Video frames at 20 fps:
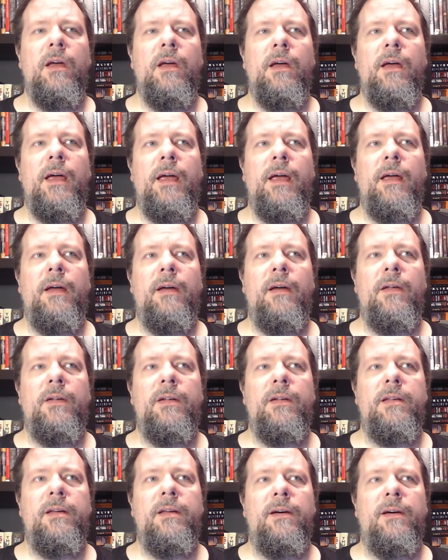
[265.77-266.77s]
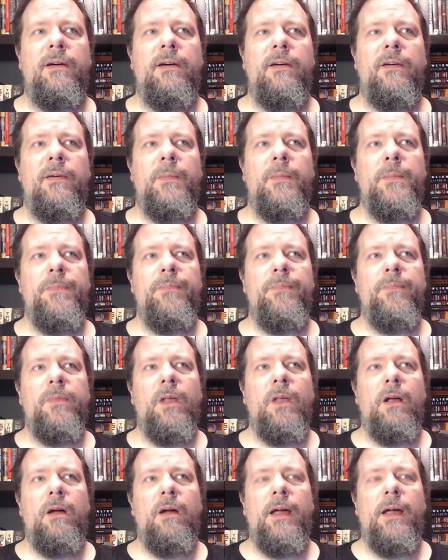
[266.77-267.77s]
and
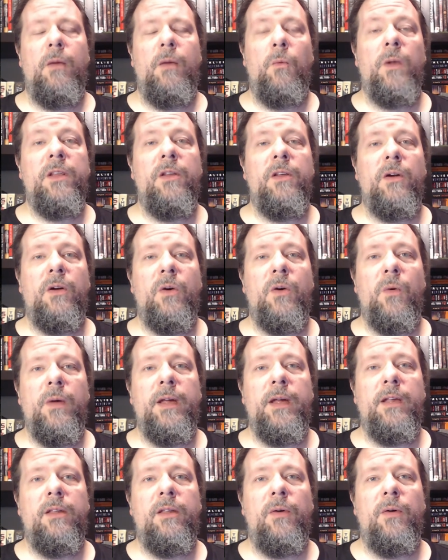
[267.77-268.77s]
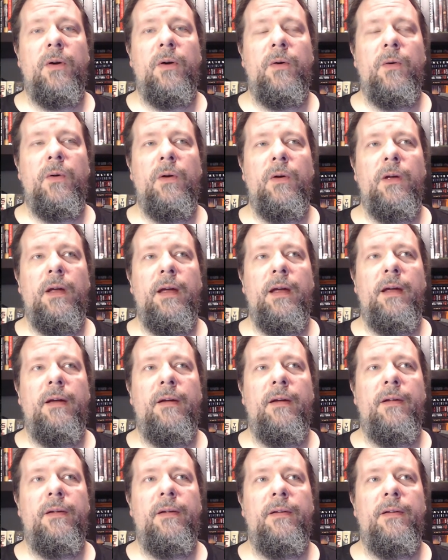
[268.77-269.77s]
what they're going through
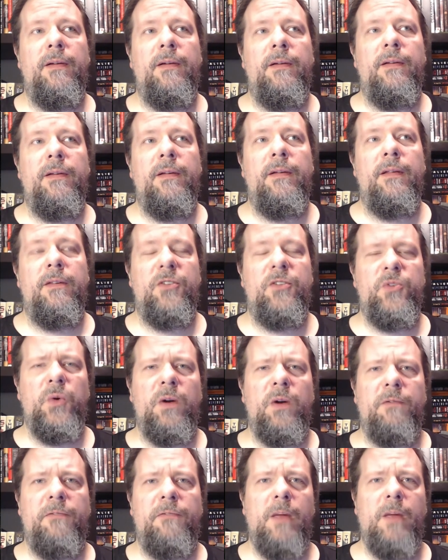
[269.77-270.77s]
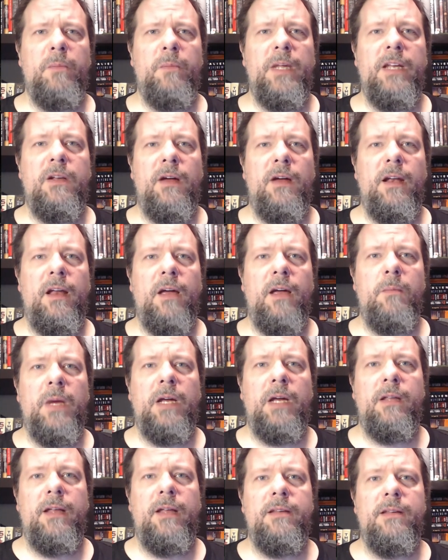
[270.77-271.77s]
and the sort of family
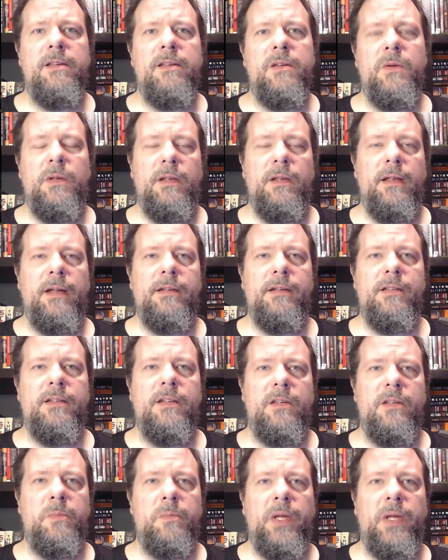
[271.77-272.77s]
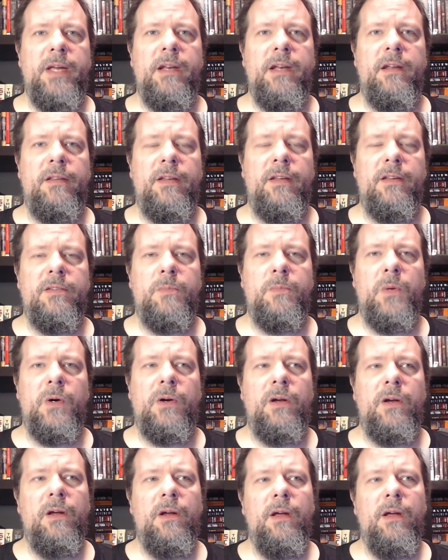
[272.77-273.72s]
dynamic that's displayed in this book.